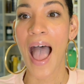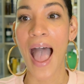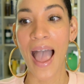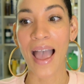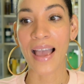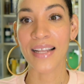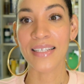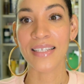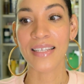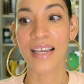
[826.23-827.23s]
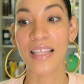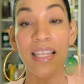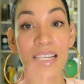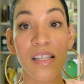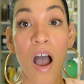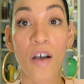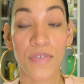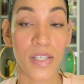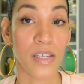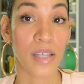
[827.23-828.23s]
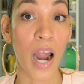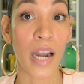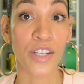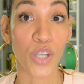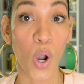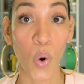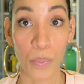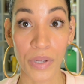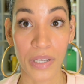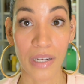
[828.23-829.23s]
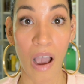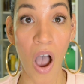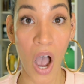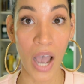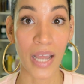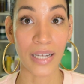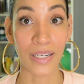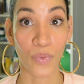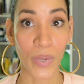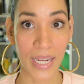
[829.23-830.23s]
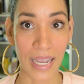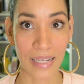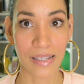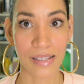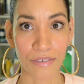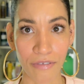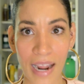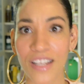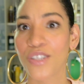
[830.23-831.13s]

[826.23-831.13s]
and these offices aren't open on weekends, right?